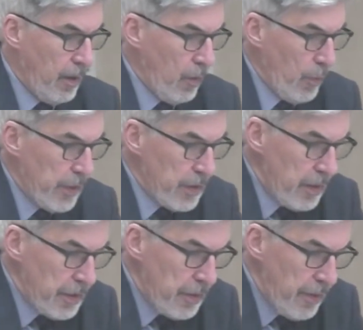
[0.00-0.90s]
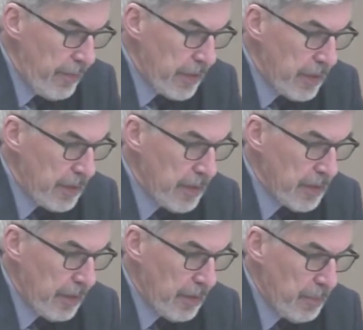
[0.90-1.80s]
What is also evident is
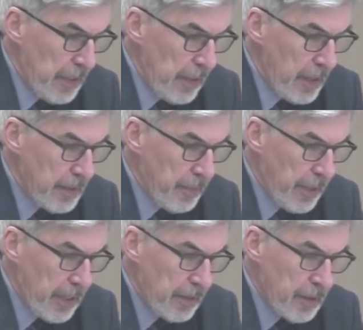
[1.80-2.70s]
that the Beeline debate